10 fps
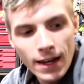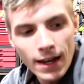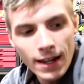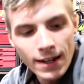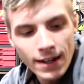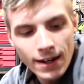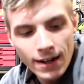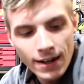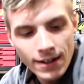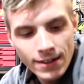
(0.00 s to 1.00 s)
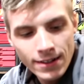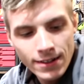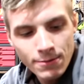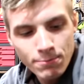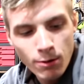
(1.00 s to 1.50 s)

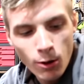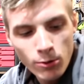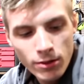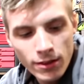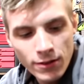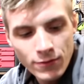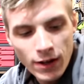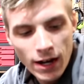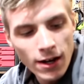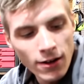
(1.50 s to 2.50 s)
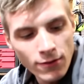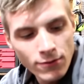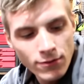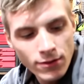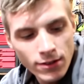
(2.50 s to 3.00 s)
And both the
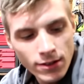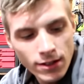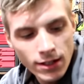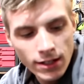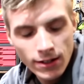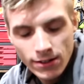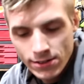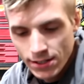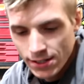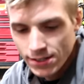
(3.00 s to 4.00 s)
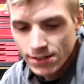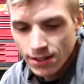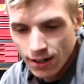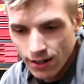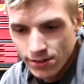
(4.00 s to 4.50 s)
valve clearances
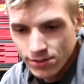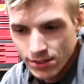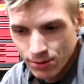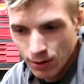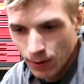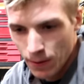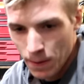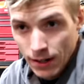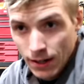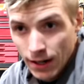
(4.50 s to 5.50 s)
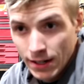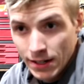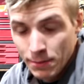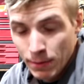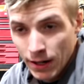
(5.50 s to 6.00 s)
are zero. I
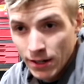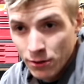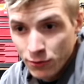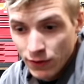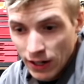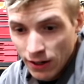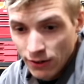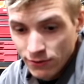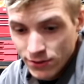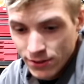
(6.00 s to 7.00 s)
need to buy new valves.